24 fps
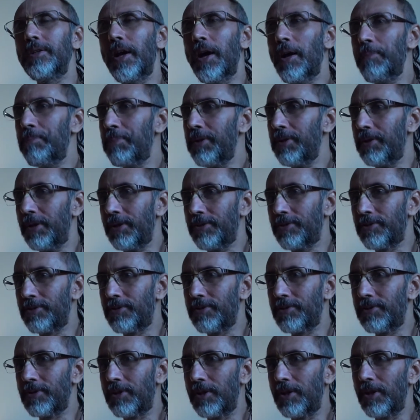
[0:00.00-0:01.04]

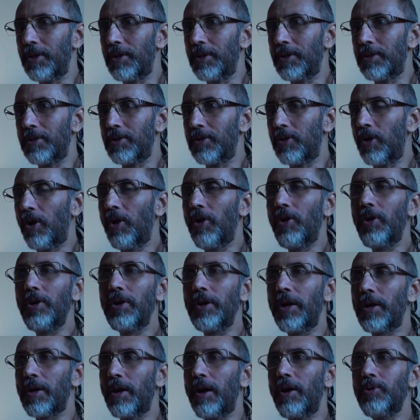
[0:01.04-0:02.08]
happiness
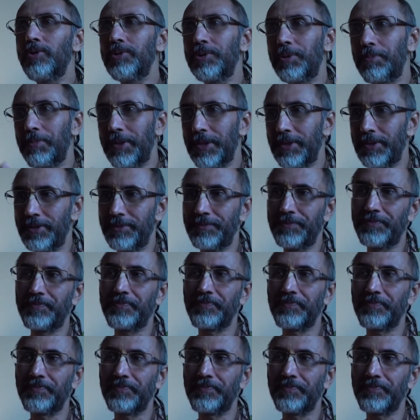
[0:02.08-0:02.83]
all around me.